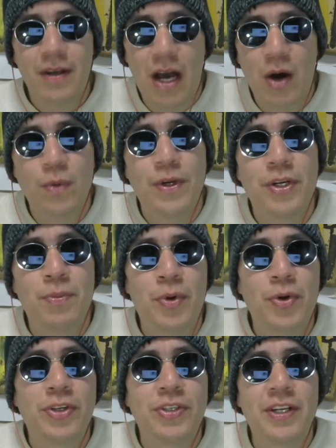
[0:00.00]
outrunner
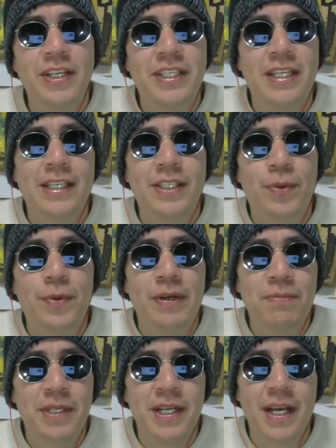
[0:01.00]
motors on each side of the
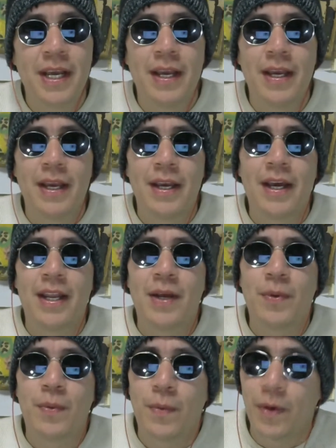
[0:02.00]
rims, and
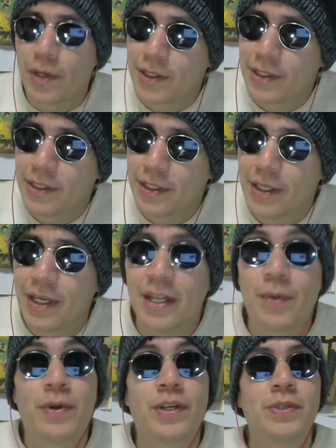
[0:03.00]
it works.
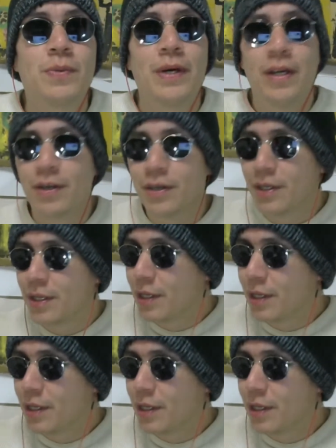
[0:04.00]
And it works well.